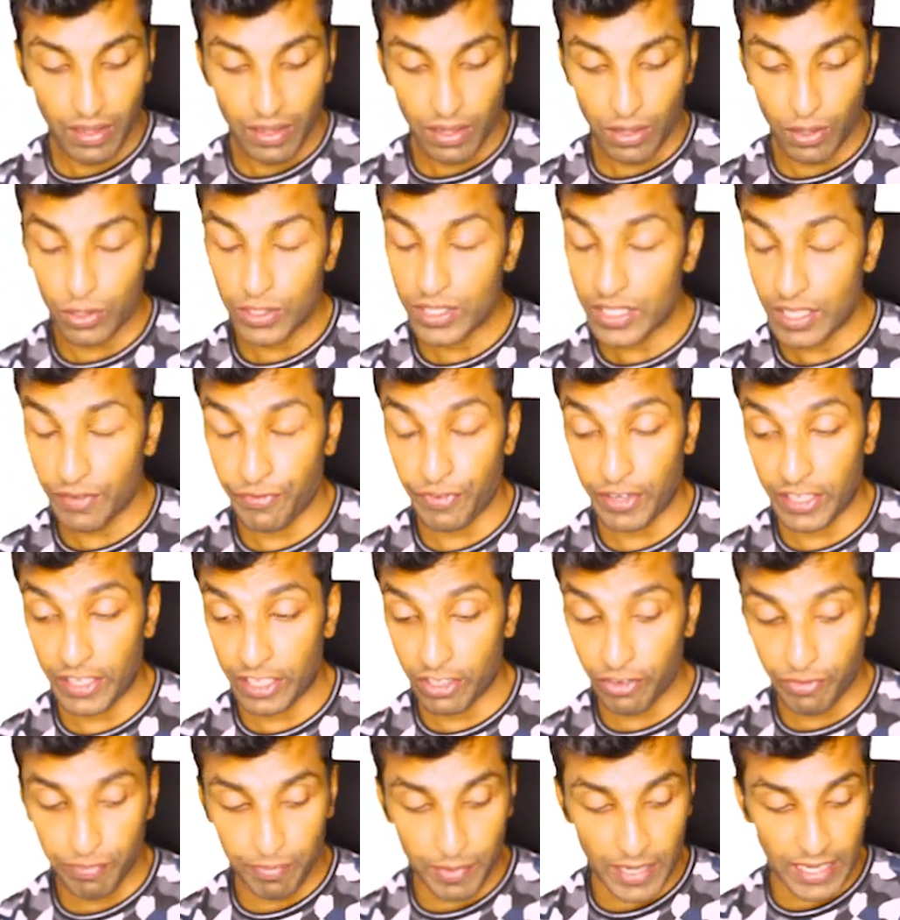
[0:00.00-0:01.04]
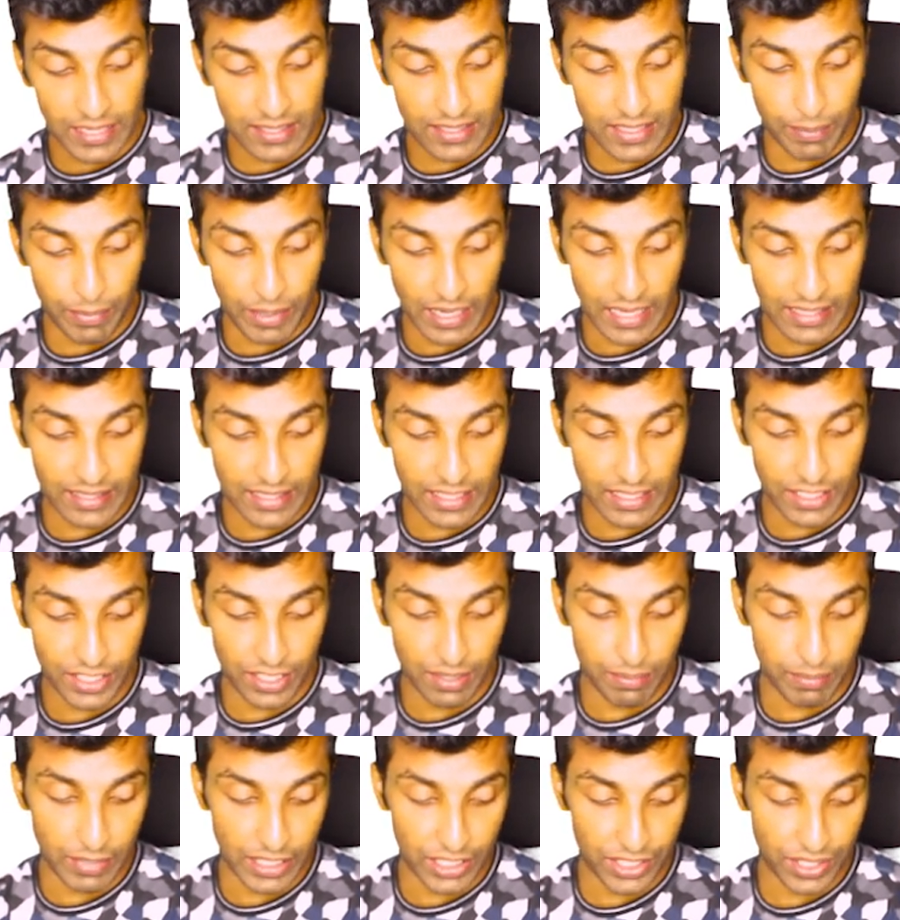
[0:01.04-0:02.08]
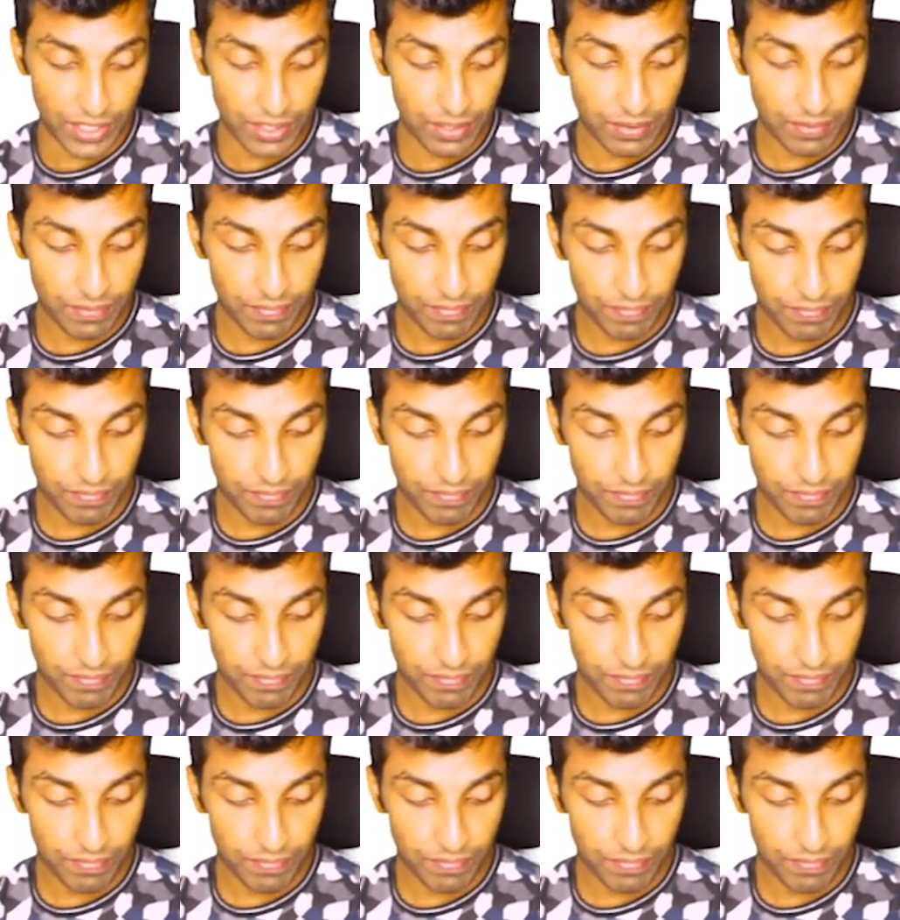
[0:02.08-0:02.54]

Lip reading: Cost effective price stabilization measure.